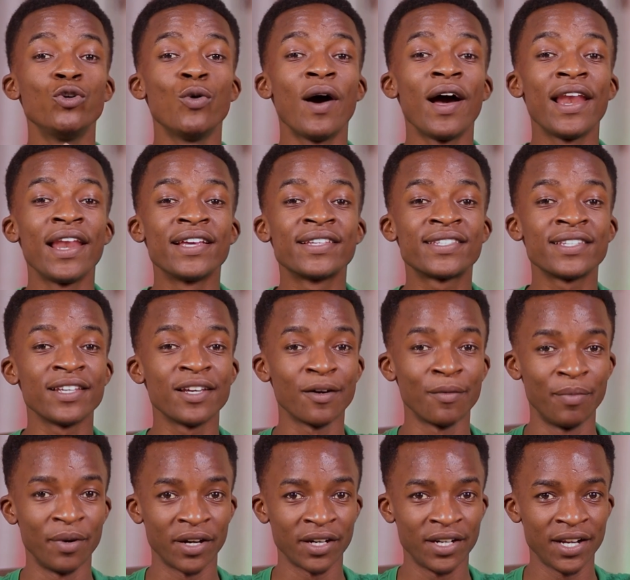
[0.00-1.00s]
wireless
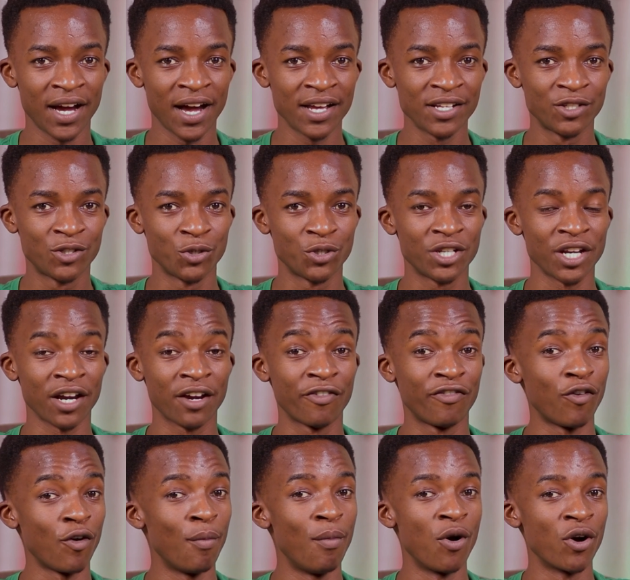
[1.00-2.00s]
earbud has to check
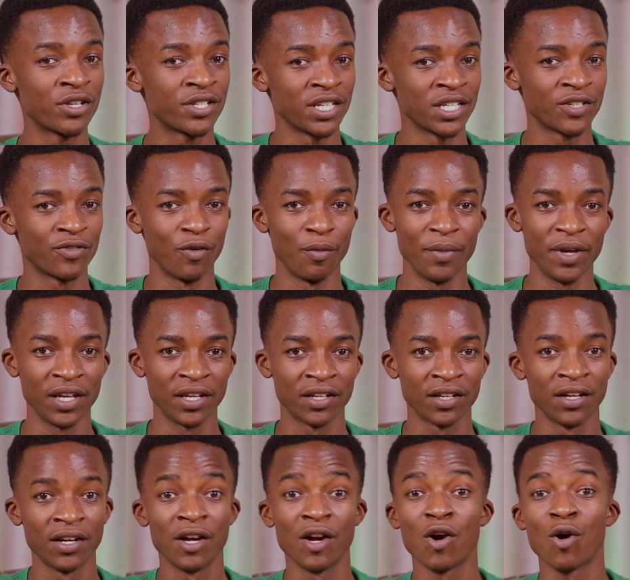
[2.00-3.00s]
4 boxes for me:
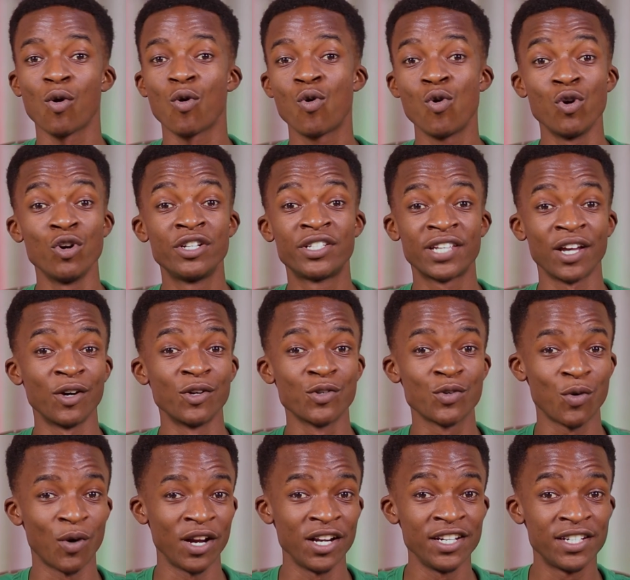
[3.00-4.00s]
good
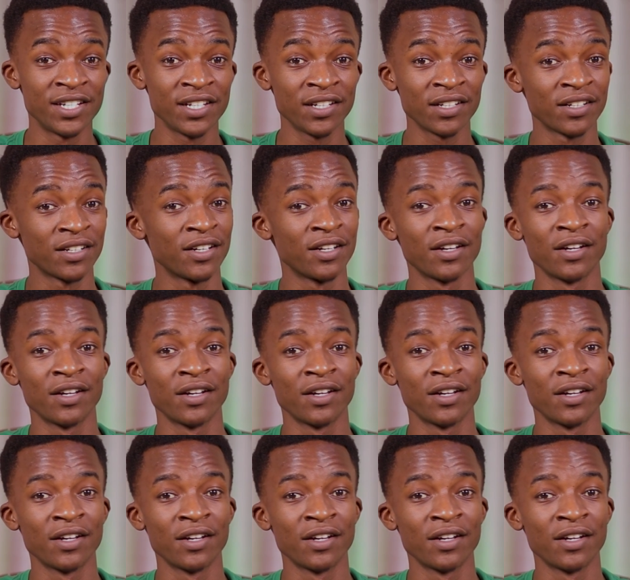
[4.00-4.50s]
sound quality,